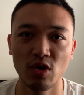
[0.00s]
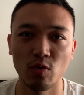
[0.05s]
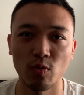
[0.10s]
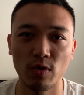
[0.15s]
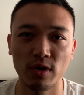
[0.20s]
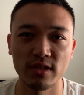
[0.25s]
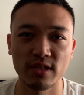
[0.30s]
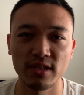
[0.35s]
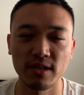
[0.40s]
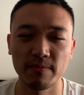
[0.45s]

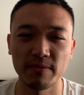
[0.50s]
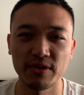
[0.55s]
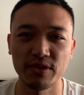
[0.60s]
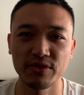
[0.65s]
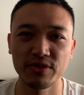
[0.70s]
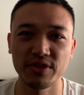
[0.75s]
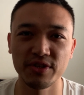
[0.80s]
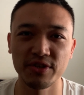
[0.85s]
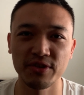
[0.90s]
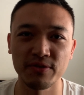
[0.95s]
What's up,
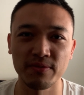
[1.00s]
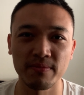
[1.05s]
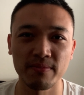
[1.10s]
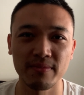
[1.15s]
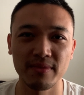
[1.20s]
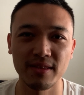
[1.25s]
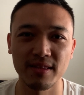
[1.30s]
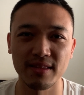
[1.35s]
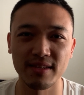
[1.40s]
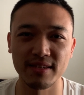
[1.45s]
YouTube?
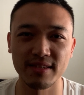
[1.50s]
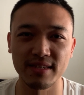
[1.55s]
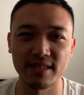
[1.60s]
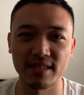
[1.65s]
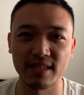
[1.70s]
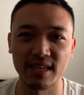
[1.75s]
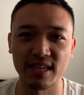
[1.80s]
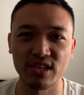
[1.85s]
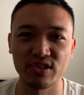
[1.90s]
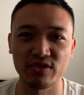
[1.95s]
This
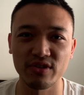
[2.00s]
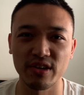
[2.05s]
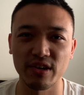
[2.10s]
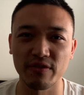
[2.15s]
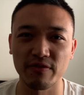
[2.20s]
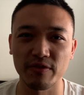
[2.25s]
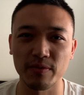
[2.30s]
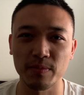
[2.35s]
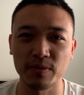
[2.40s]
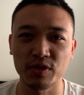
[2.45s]
is Angel here
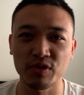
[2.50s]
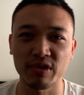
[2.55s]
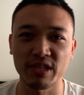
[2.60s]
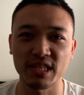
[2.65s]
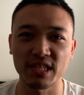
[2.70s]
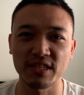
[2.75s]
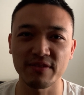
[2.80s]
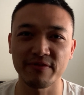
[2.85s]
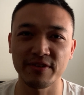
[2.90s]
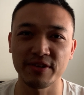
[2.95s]
from
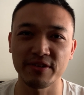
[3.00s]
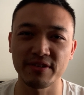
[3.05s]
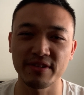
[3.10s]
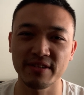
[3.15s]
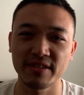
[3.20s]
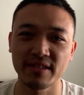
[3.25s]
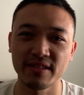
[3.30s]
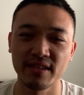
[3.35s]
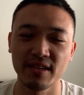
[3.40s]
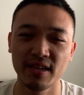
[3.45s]

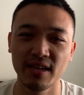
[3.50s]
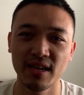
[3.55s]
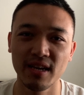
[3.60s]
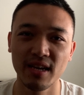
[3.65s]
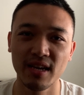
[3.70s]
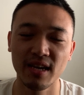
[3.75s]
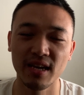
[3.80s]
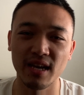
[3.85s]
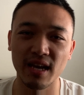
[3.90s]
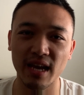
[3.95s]
Strengthisfirst,
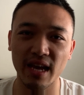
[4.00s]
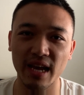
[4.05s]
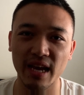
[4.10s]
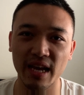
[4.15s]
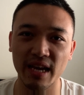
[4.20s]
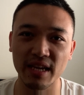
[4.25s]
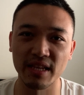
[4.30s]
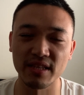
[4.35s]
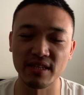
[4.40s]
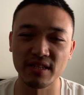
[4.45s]

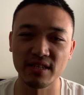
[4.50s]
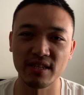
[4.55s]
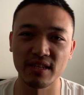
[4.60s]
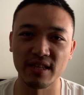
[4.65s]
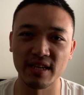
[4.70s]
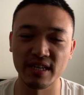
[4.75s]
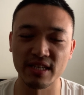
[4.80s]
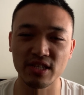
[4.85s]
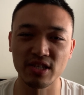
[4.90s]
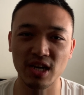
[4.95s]
and
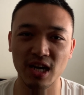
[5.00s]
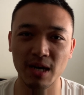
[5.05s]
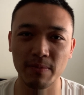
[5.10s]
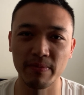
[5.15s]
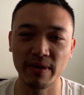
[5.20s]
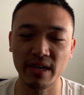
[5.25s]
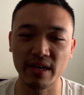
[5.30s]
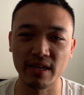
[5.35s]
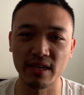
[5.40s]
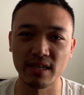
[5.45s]
today's
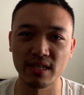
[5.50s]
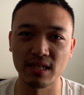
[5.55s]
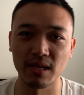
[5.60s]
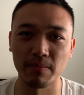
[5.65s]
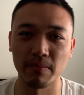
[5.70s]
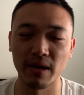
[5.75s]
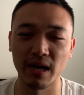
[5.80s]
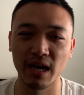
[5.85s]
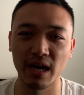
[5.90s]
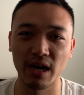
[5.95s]
topic is
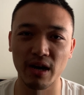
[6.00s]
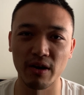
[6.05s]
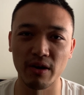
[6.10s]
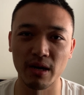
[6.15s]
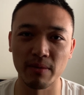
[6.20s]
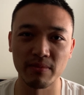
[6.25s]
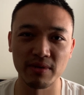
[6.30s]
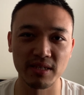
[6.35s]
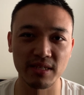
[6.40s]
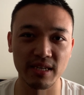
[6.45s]

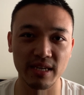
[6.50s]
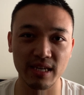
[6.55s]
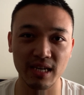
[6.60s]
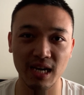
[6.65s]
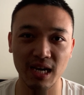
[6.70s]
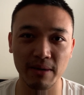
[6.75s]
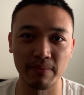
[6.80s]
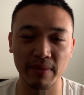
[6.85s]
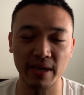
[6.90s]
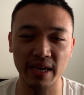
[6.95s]
about a mistake
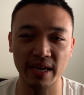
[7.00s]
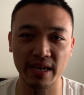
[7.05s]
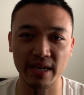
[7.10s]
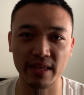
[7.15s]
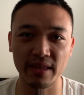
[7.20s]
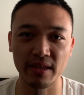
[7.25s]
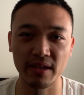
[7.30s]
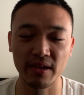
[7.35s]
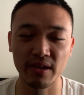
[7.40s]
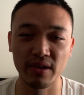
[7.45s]
I
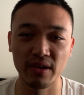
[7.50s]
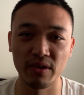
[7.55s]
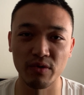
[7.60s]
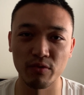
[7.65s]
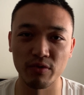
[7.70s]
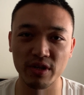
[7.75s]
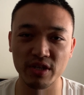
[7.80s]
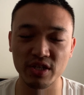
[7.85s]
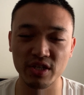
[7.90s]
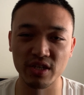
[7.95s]
made,
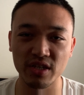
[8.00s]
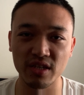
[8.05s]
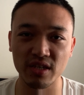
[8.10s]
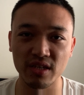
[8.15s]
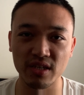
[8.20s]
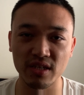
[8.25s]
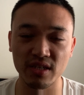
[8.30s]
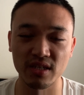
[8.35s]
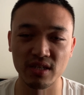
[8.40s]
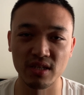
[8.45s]
which
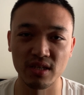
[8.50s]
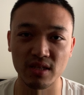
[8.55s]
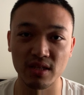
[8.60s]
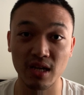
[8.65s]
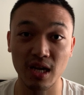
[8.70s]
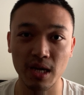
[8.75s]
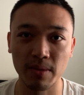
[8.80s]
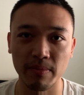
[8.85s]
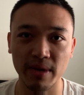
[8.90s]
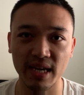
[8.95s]
is
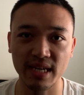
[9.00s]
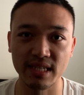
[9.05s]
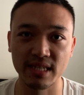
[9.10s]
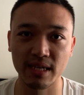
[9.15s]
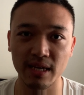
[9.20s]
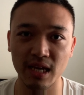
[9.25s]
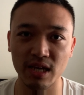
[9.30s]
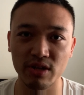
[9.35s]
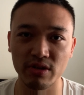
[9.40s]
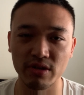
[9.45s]
not
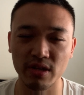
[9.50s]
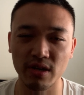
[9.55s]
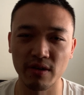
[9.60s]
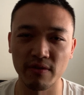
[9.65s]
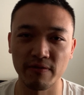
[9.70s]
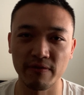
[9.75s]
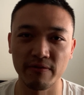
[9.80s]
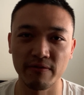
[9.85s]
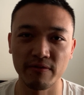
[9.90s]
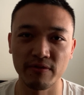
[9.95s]
maxing out
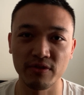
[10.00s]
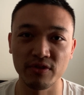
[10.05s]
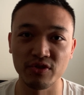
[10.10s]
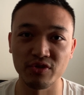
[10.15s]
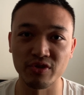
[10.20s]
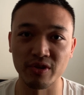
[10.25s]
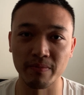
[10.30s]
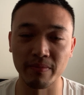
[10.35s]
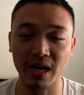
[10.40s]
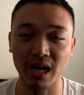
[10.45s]
enough
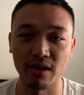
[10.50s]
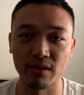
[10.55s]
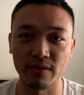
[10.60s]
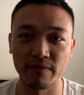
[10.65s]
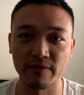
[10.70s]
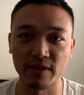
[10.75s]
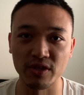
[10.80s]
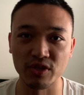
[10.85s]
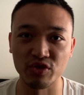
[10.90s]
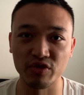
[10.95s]
during
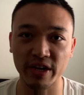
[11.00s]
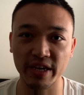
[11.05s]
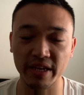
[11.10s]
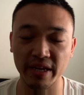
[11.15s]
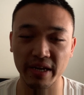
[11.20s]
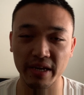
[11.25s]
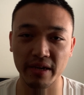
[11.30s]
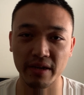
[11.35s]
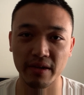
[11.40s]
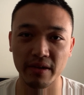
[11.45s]
powerlifting training.